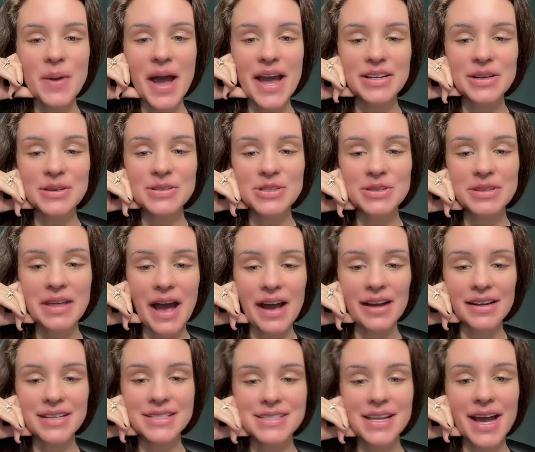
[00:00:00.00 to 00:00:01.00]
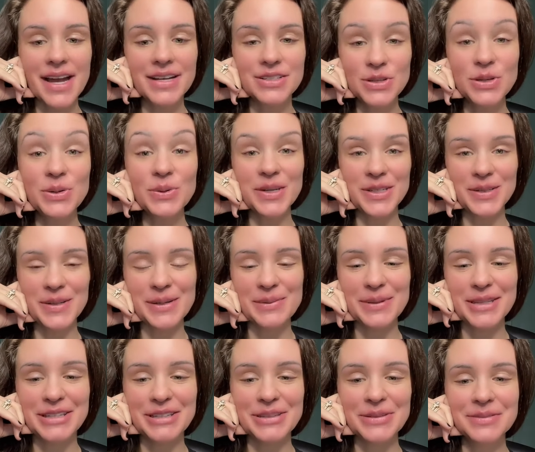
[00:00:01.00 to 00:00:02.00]
Which is why I don't do that because I do
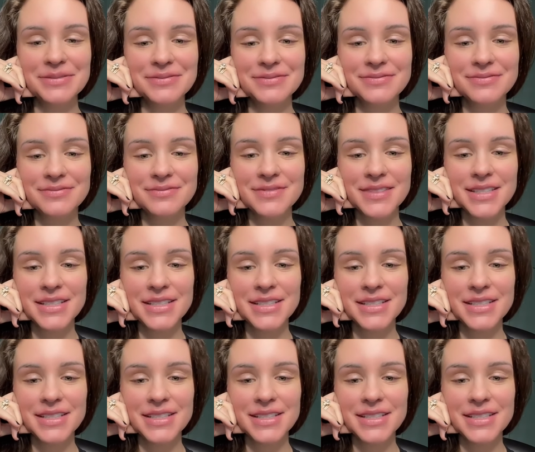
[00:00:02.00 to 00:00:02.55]
agree with you.